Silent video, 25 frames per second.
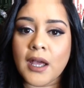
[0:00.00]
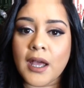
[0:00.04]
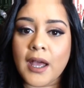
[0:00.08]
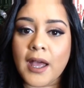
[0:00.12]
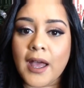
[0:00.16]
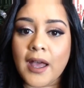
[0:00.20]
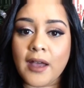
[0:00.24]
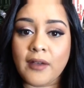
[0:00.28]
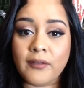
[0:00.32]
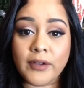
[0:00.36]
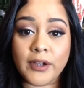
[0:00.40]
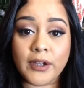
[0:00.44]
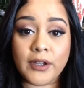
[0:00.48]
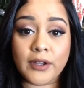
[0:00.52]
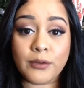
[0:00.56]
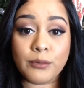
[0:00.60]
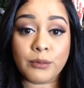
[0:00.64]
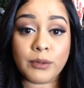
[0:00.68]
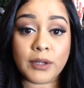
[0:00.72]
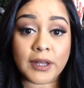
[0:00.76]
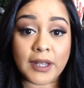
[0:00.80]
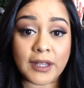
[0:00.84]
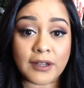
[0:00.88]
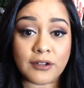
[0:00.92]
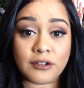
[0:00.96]
Have a good
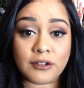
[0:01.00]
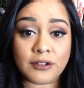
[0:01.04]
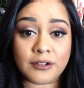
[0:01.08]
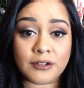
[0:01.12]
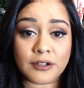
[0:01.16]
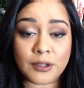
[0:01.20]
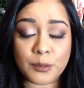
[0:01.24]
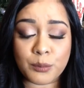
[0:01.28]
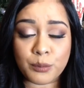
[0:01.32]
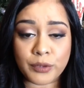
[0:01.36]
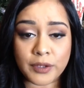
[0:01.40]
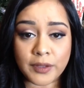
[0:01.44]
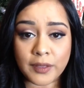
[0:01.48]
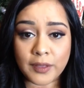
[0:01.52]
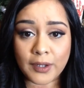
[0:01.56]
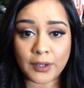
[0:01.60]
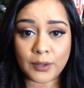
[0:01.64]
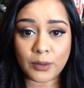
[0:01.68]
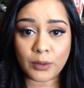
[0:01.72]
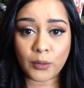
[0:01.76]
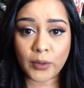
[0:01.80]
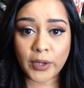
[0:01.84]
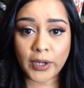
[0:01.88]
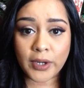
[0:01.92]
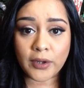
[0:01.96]
relationship with their
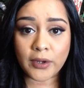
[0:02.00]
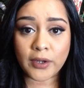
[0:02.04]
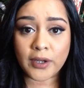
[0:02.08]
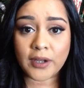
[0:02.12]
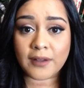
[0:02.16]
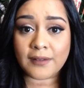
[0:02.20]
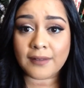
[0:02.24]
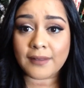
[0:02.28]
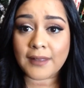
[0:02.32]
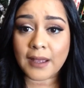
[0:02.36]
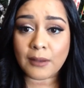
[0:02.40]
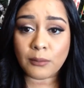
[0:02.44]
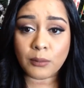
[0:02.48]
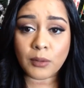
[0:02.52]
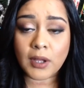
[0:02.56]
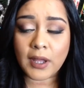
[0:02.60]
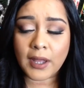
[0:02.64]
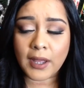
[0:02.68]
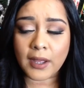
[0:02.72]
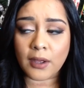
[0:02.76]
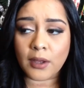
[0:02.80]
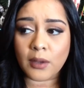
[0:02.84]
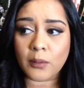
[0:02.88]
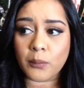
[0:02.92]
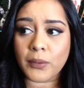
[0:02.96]
lawyer, because that will
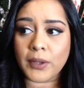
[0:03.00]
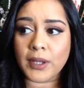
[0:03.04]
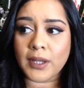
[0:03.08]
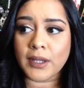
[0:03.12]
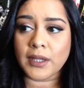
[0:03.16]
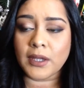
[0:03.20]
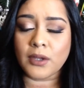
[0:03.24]
help.